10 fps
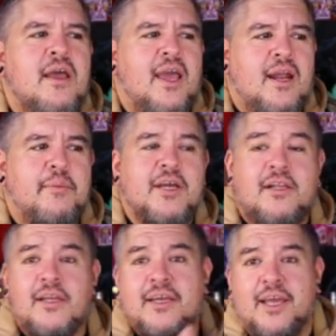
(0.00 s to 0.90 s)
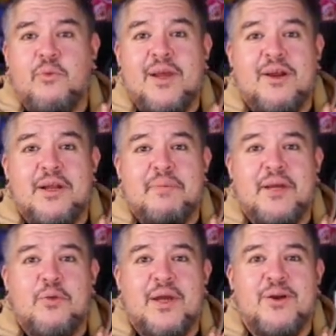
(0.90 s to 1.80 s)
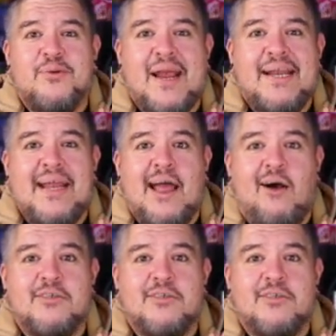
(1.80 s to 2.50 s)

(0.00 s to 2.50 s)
And I'm going to click, and we are going to pick a winner right now.